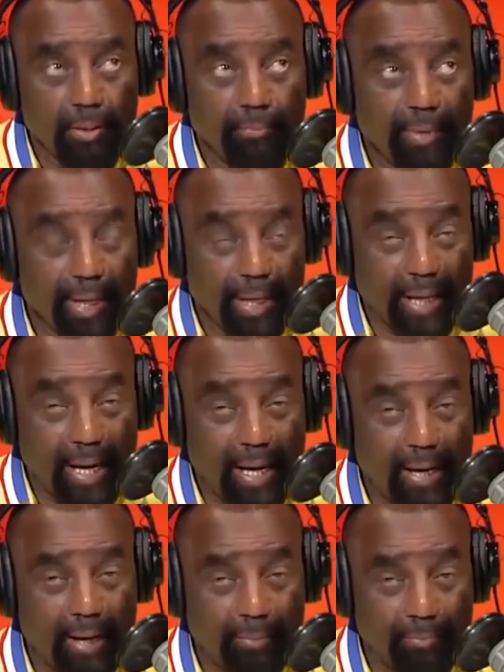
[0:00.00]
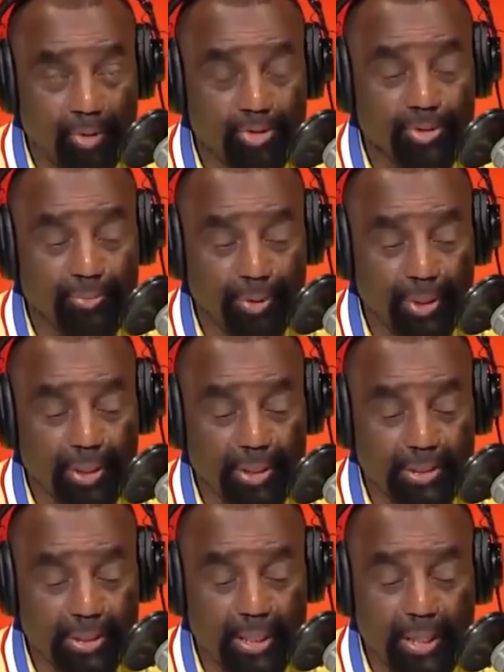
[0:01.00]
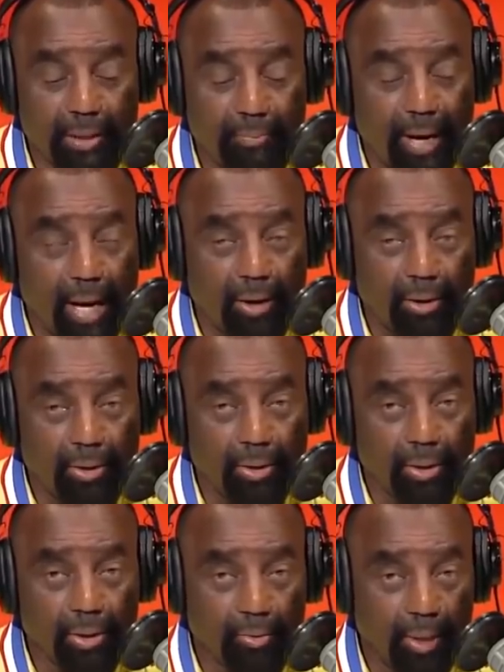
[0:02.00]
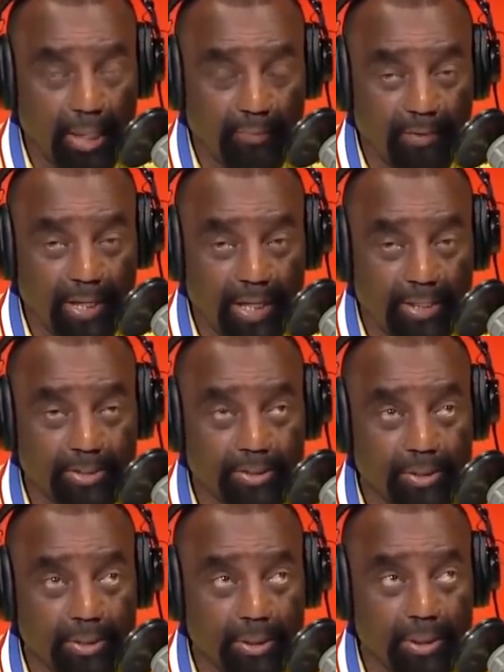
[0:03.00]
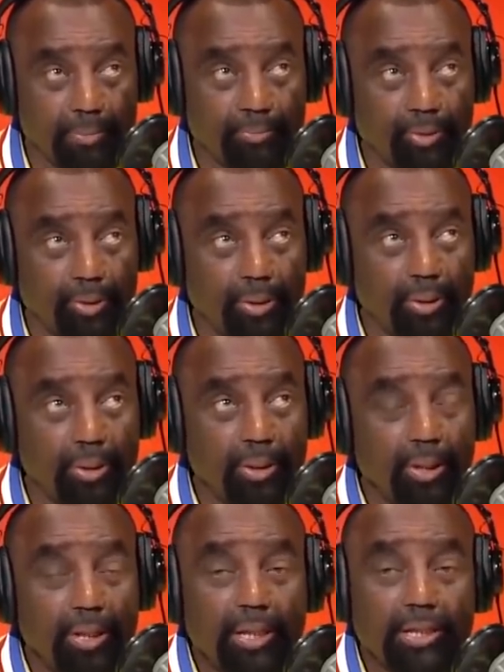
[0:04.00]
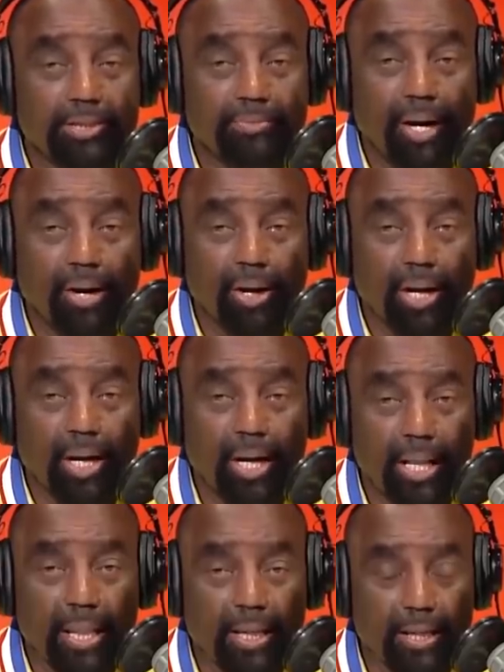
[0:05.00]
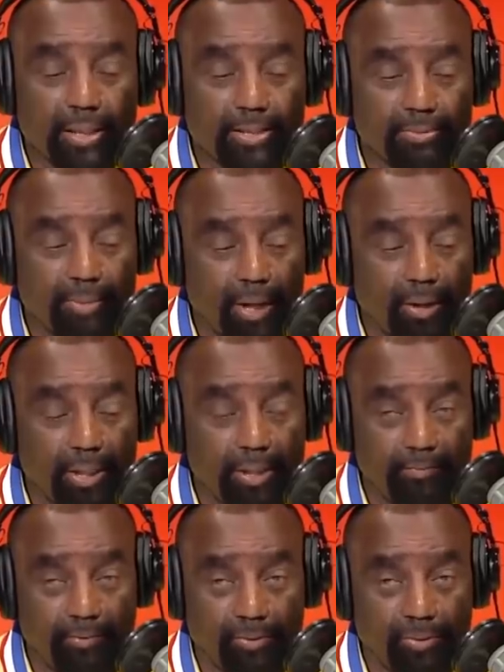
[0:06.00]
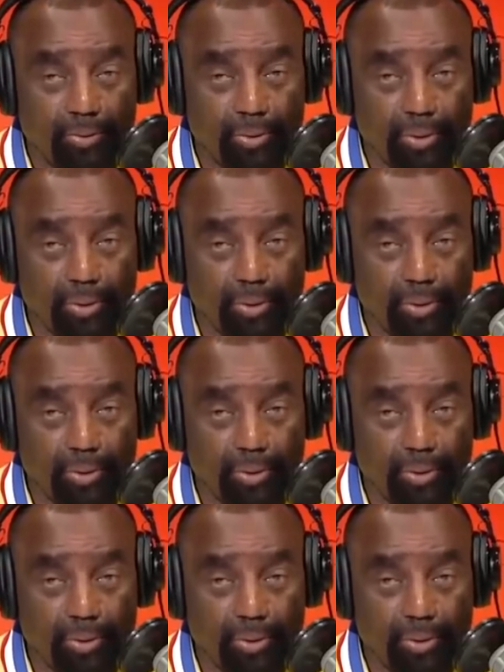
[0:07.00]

May God have mercy upon us. It ain't about qualification anymore. It's about color. It's about evil.